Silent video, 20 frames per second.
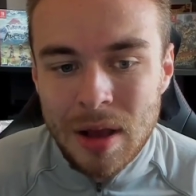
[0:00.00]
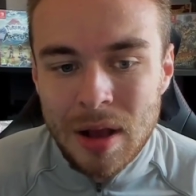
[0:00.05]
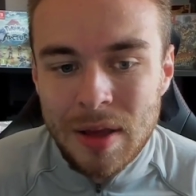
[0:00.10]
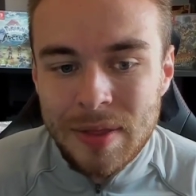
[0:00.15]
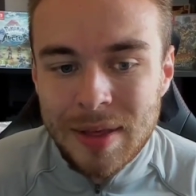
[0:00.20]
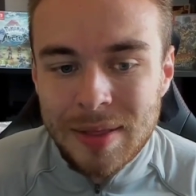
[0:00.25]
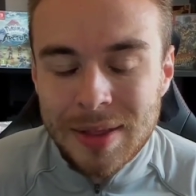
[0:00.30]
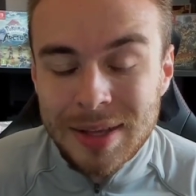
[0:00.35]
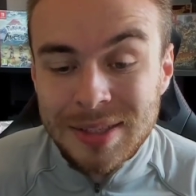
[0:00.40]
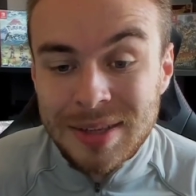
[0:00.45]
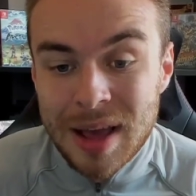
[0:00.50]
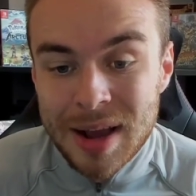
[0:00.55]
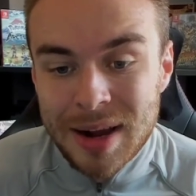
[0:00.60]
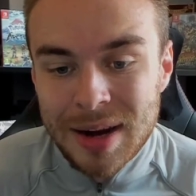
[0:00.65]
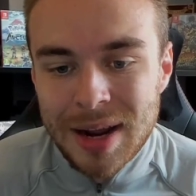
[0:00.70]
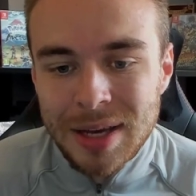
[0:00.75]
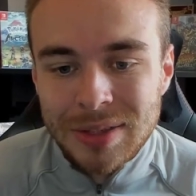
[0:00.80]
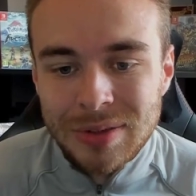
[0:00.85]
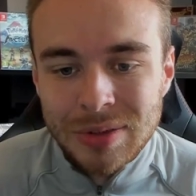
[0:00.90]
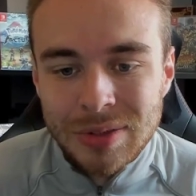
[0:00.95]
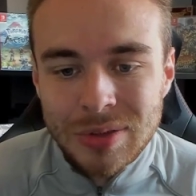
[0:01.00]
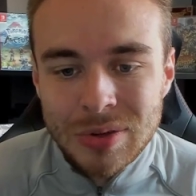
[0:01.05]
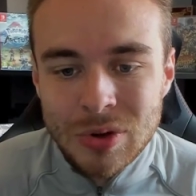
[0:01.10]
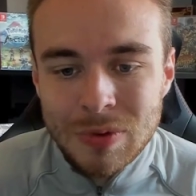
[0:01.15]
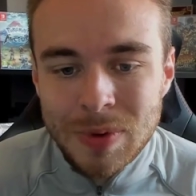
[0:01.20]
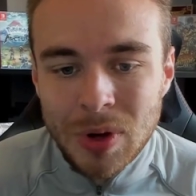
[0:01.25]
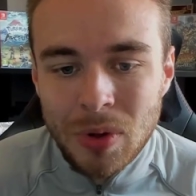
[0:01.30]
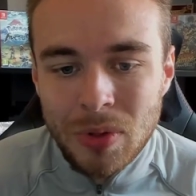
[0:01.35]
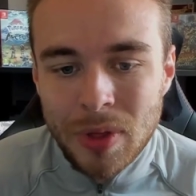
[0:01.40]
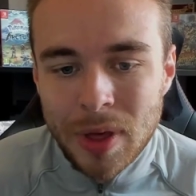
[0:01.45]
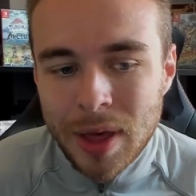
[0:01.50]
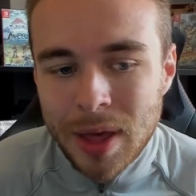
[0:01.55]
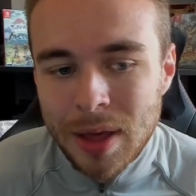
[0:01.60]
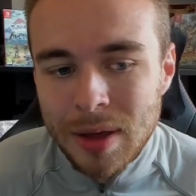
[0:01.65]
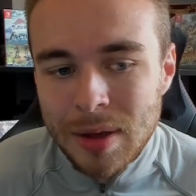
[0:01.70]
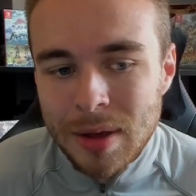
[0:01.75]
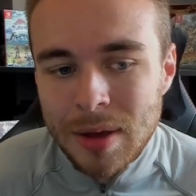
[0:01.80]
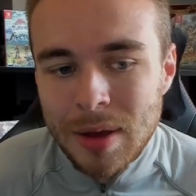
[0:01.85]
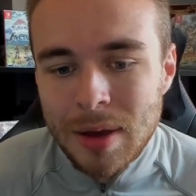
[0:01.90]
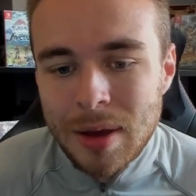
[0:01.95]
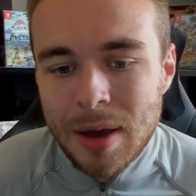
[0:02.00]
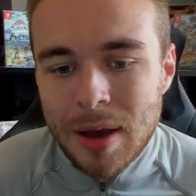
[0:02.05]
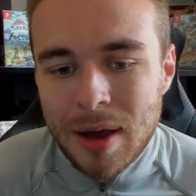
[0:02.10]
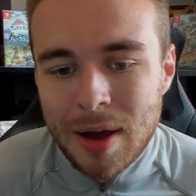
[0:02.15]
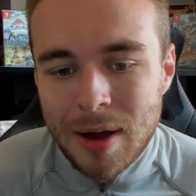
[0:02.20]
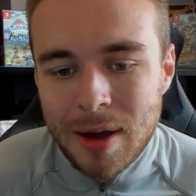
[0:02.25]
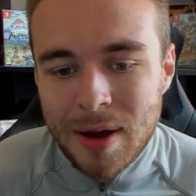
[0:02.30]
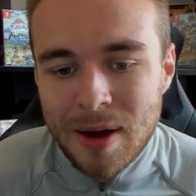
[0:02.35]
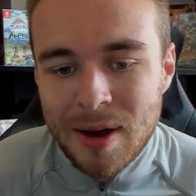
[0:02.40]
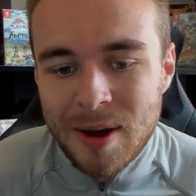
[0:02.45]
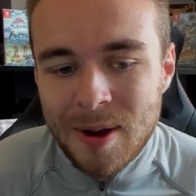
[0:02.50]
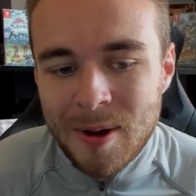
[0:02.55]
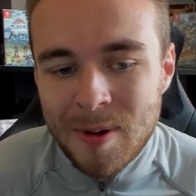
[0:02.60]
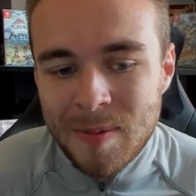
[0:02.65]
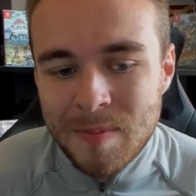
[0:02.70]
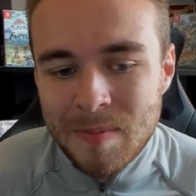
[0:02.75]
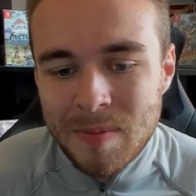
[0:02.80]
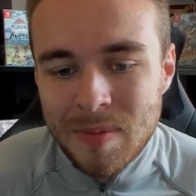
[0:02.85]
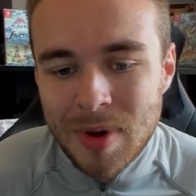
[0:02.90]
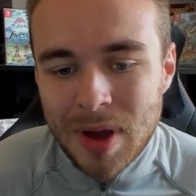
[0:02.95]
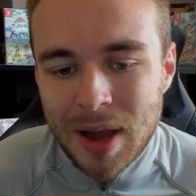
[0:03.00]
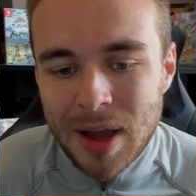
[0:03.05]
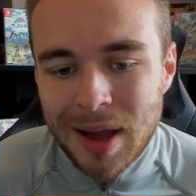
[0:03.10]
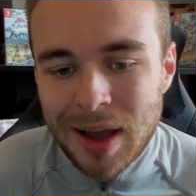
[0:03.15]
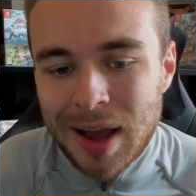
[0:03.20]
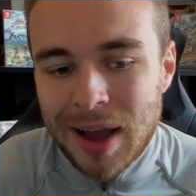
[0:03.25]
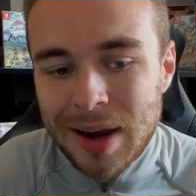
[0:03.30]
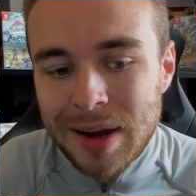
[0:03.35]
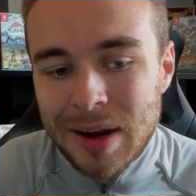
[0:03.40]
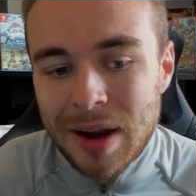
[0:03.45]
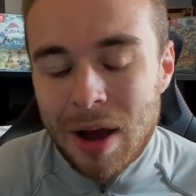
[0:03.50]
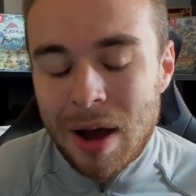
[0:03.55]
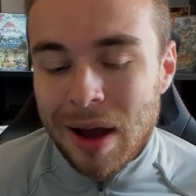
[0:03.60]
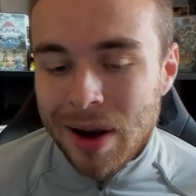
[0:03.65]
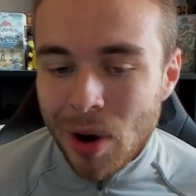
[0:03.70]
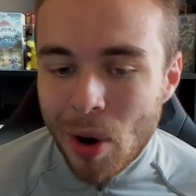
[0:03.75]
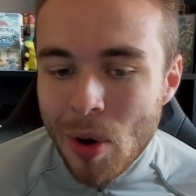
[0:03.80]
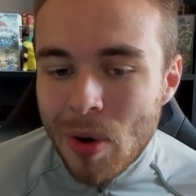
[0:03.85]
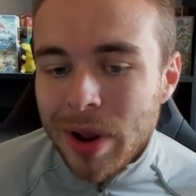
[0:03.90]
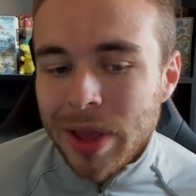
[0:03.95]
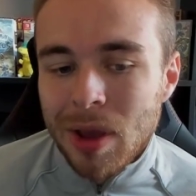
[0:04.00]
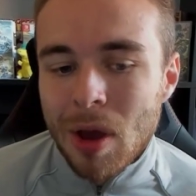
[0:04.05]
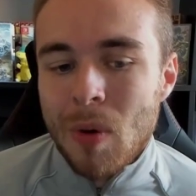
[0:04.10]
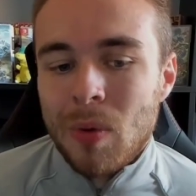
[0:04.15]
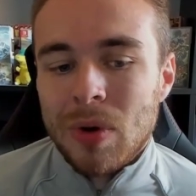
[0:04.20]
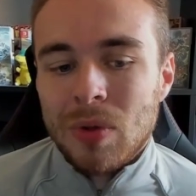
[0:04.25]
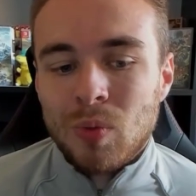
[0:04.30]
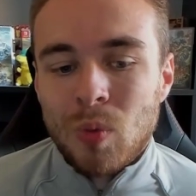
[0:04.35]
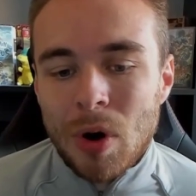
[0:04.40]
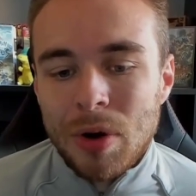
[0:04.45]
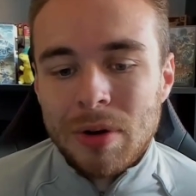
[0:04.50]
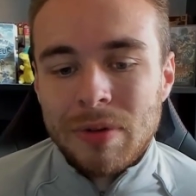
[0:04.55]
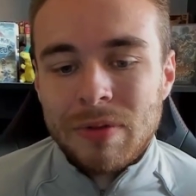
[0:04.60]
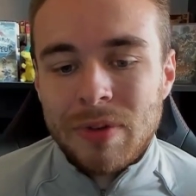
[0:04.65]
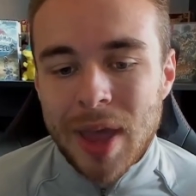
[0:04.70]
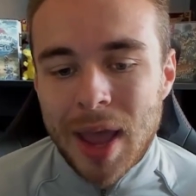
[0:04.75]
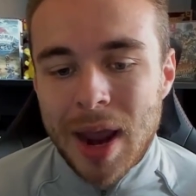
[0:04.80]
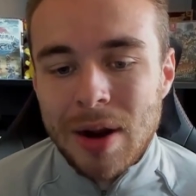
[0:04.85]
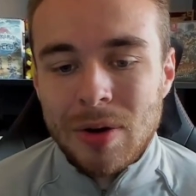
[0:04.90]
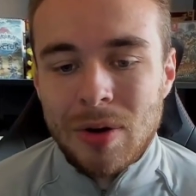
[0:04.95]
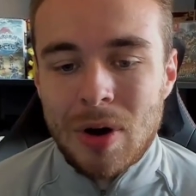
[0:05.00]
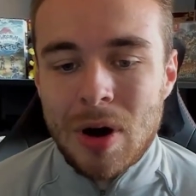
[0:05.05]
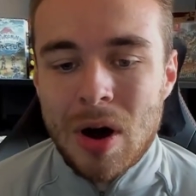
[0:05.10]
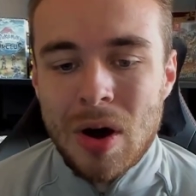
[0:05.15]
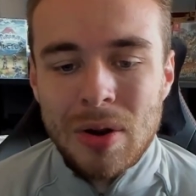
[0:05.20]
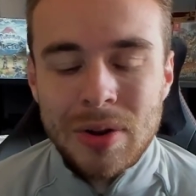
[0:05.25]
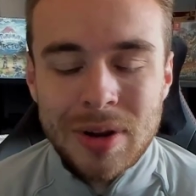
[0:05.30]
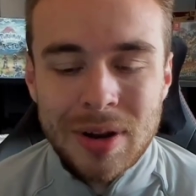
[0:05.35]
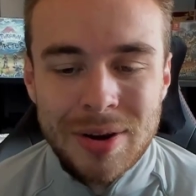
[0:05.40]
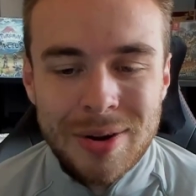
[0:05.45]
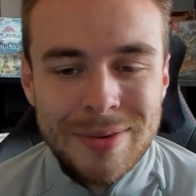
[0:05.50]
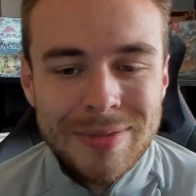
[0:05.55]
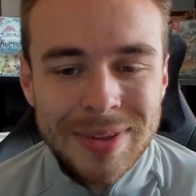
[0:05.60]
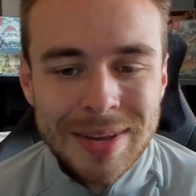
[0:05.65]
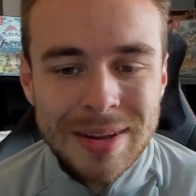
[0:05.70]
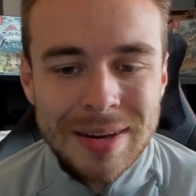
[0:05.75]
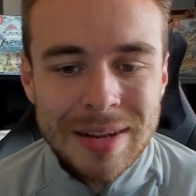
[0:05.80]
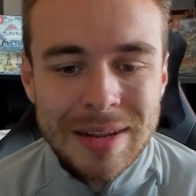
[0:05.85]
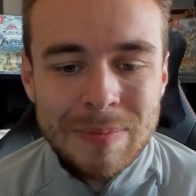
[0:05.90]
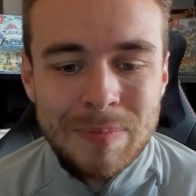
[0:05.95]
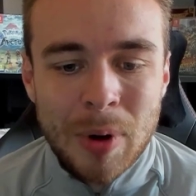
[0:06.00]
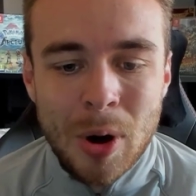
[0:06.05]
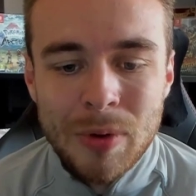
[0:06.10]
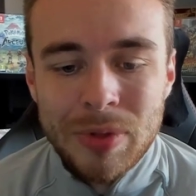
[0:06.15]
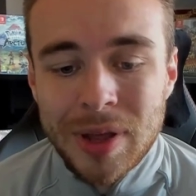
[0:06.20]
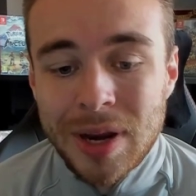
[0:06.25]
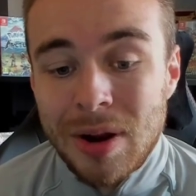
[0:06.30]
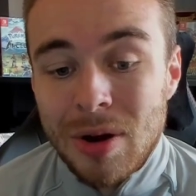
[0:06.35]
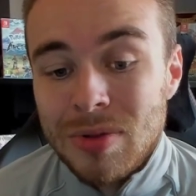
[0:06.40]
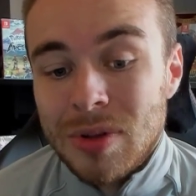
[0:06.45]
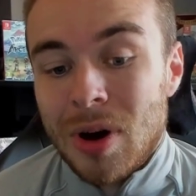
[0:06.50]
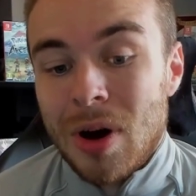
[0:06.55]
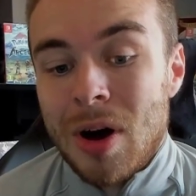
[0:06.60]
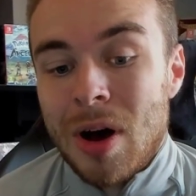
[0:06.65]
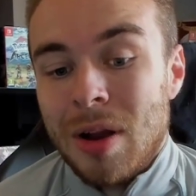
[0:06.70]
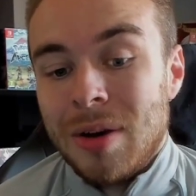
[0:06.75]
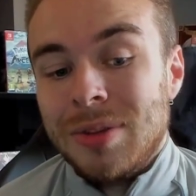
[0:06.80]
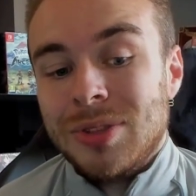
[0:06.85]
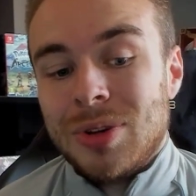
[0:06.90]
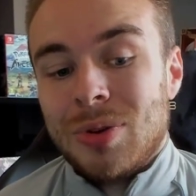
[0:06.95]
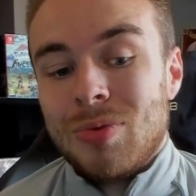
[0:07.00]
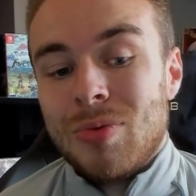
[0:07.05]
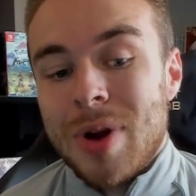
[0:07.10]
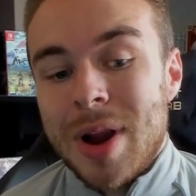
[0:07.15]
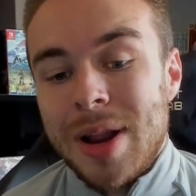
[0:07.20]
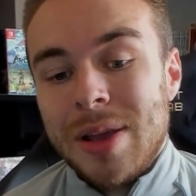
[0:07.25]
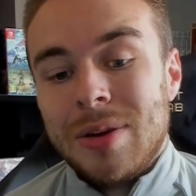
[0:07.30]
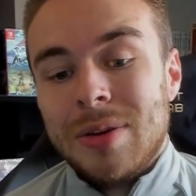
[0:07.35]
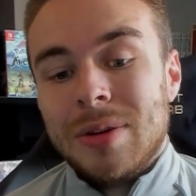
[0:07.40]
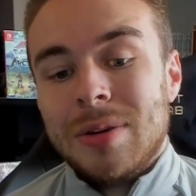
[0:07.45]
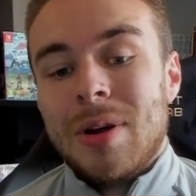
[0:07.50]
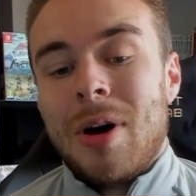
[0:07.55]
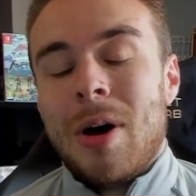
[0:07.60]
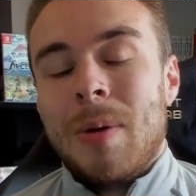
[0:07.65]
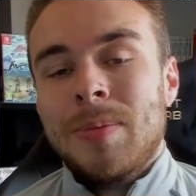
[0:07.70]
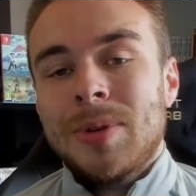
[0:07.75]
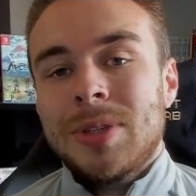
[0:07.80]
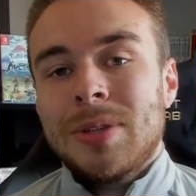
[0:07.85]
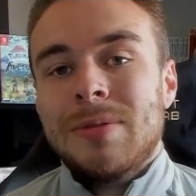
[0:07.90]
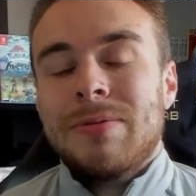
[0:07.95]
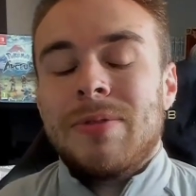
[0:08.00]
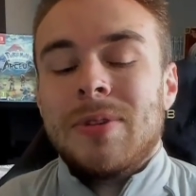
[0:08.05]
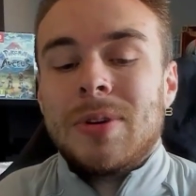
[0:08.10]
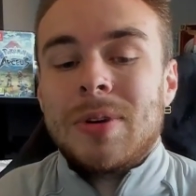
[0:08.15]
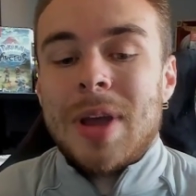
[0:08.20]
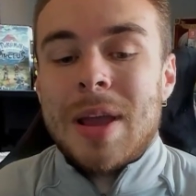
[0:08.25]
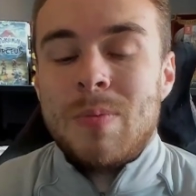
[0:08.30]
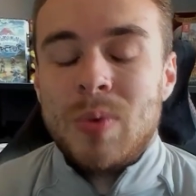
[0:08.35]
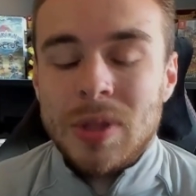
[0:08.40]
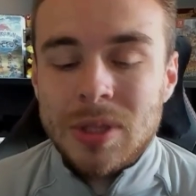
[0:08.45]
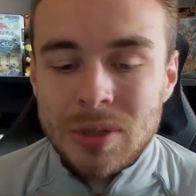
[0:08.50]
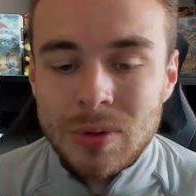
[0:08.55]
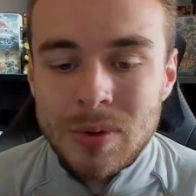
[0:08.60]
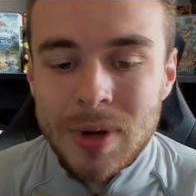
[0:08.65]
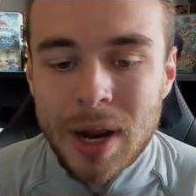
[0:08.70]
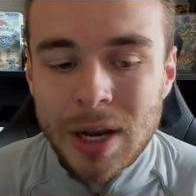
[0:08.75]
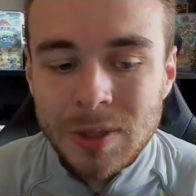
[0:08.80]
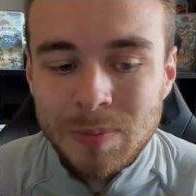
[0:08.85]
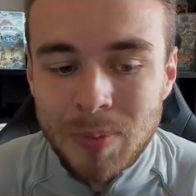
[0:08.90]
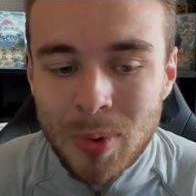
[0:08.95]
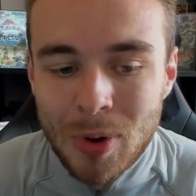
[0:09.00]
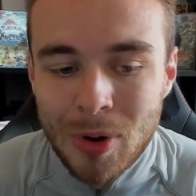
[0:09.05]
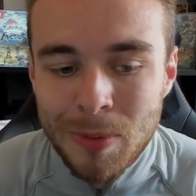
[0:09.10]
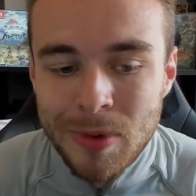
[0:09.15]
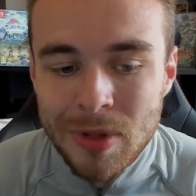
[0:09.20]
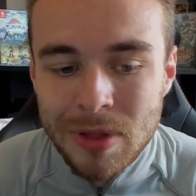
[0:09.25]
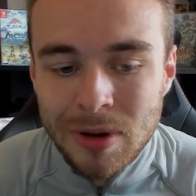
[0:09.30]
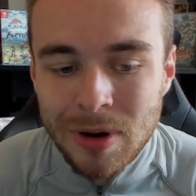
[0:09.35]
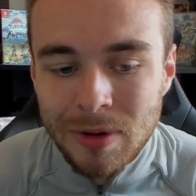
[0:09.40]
And then that's like an extra 2 mil there. I'd only go with one of Kane or Haaland. I don't think you need both. I know that Haaland's a really good option for Game Week 2 against Bournemouth.